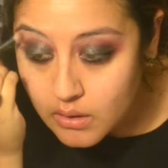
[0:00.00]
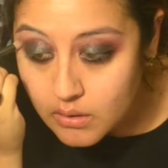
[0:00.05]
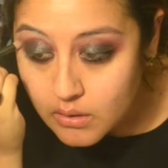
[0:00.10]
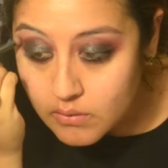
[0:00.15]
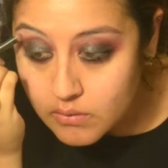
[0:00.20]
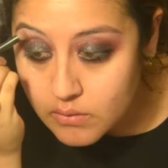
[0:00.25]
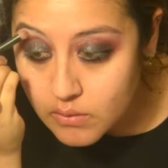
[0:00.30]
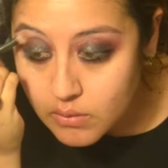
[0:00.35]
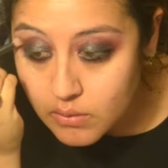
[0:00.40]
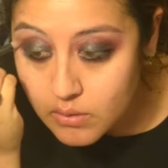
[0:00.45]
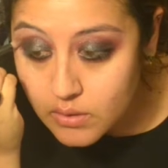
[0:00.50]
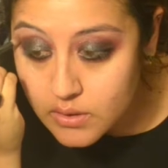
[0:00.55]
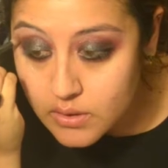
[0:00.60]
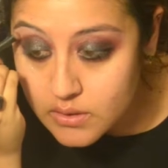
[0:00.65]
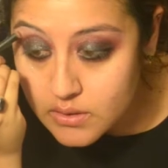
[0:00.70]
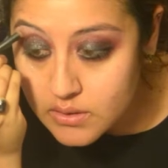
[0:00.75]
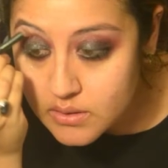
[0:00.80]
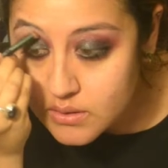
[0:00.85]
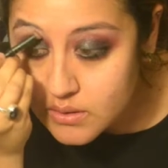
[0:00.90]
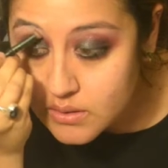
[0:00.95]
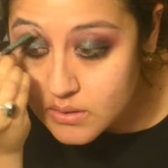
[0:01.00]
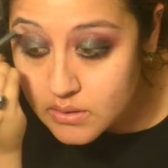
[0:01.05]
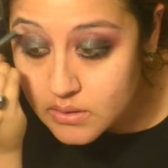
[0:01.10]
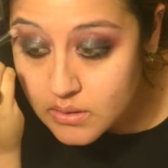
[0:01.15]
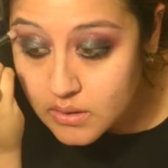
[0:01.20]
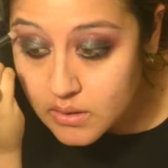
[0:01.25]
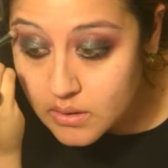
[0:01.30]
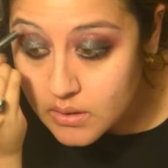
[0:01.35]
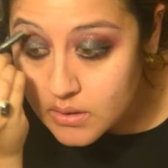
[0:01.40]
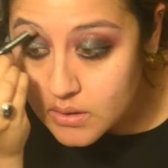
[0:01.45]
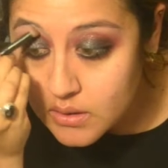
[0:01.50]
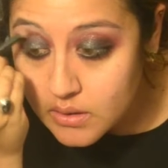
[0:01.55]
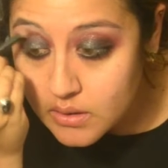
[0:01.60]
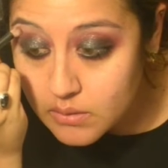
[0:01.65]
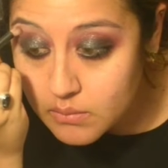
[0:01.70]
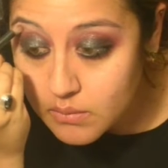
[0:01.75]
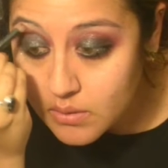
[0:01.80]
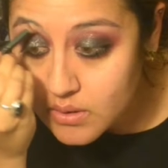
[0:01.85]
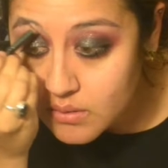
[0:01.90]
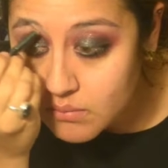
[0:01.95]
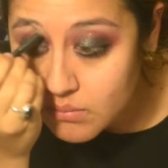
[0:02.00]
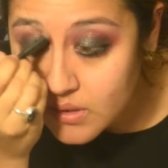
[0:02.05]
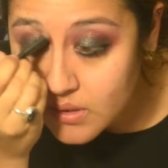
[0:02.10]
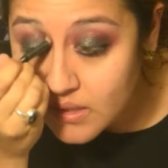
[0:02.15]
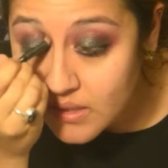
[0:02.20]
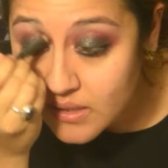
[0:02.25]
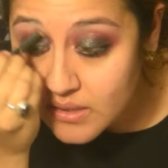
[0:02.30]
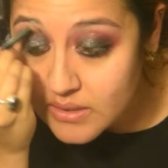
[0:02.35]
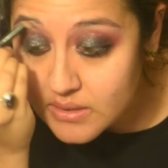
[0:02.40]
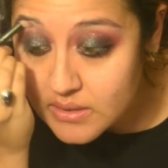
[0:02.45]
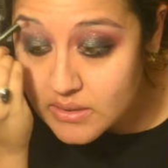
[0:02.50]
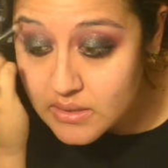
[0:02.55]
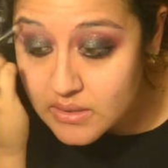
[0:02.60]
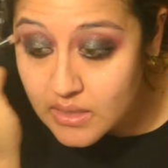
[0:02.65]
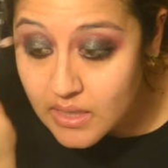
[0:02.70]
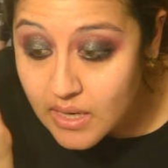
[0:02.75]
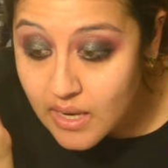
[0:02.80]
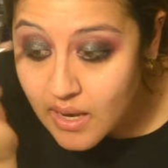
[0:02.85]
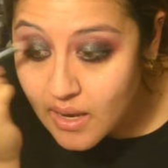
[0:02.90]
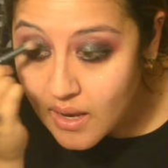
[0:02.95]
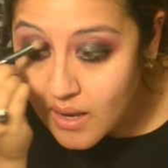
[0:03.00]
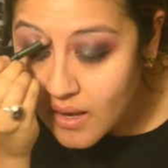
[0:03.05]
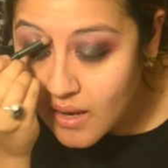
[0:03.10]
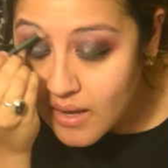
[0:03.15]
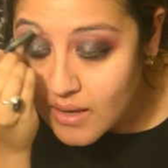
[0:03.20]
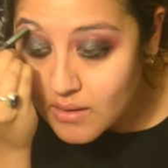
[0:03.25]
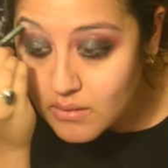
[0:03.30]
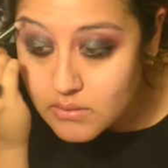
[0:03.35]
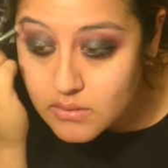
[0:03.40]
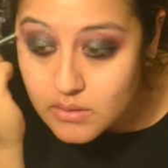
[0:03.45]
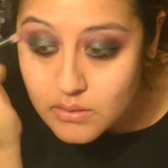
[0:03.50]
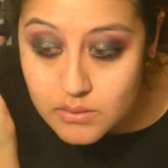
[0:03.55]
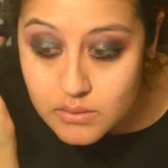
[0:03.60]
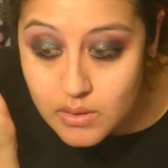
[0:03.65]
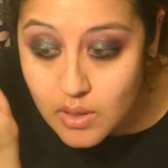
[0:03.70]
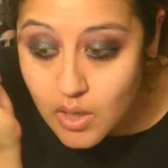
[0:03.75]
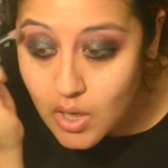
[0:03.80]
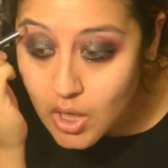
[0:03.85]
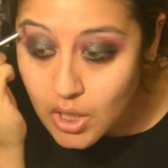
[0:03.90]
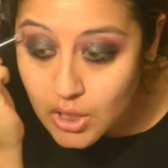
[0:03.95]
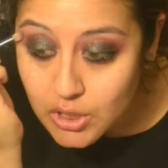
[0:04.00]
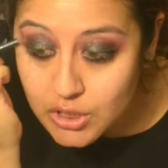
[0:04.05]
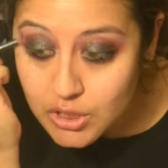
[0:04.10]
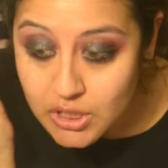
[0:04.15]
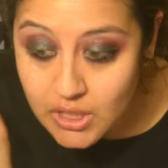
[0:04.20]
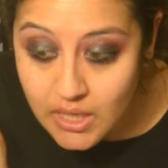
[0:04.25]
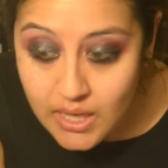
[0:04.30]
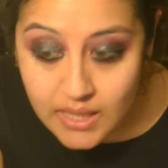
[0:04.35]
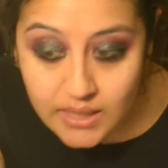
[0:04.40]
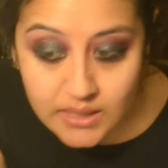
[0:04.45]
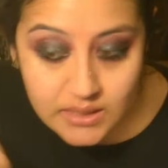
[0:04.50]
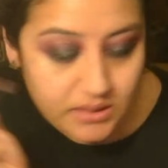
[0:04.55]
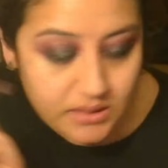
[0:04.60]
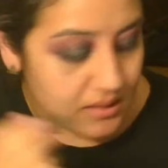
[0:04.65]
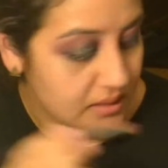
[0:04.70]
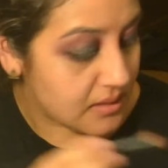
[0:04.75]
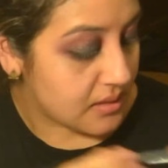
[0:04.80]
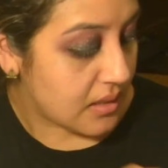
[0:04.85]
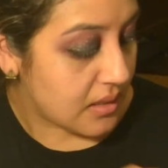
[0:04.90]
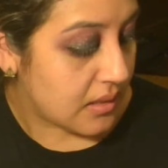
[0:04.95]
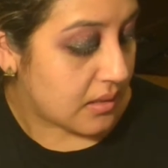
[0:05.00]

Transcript: Of course, you want to blend out those harsh lines.